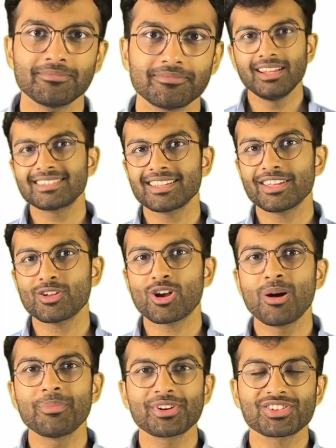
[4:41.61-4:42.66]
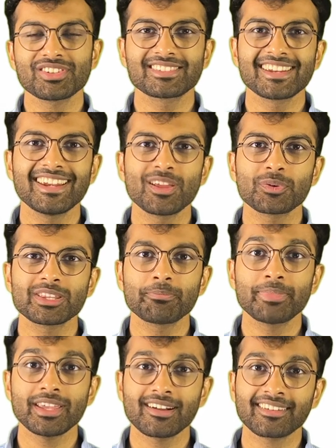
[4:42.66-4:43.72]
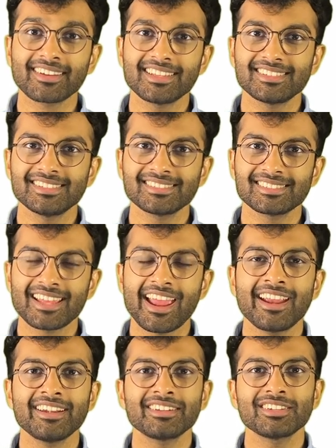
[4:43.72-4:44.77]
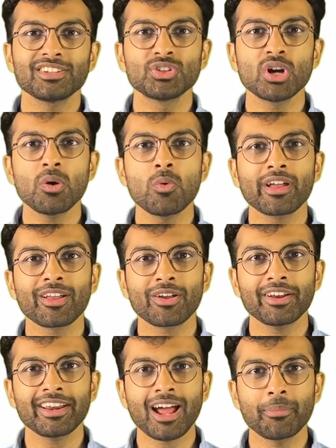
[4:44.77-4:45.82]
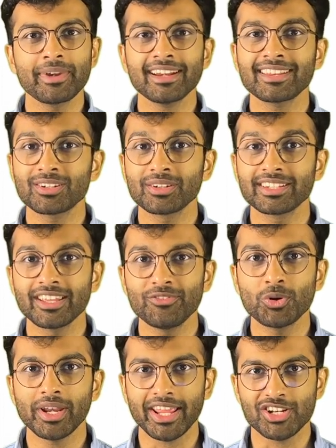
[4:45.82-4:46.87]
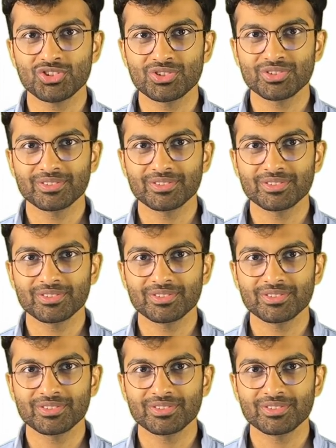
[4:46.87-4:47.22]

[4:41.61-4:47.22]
Let's say your competition is dealing with a PR crisis and you're working on an update that could give you an edge.